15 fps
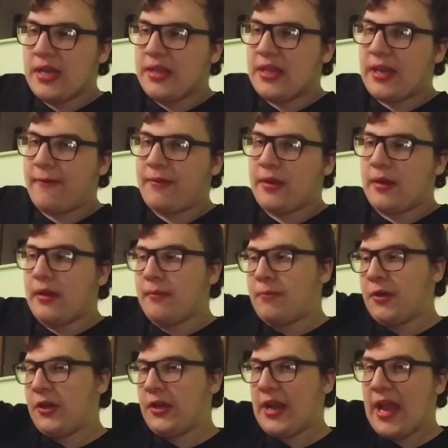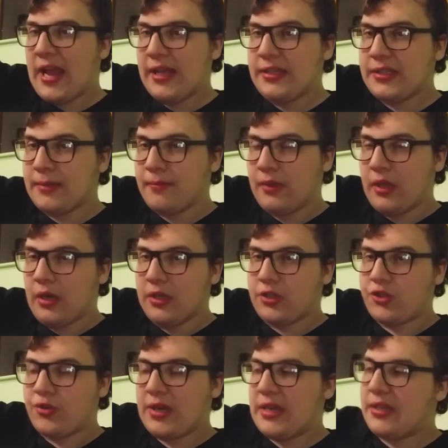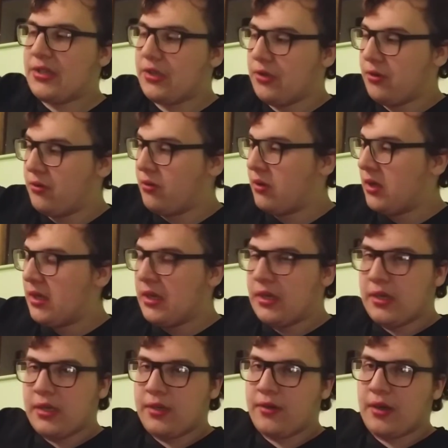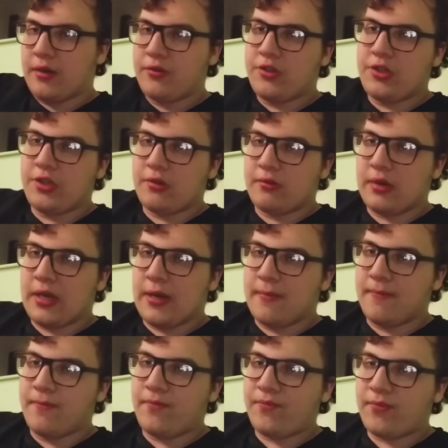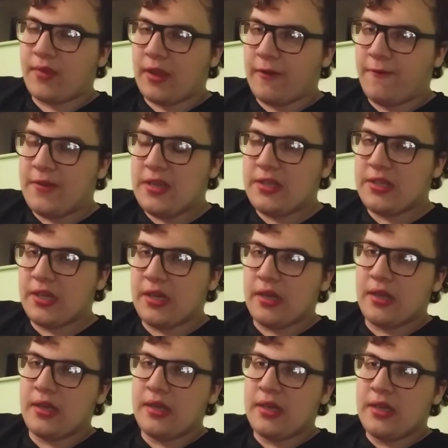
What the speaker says: They have to put your hands up locked straight to crouch your feet to.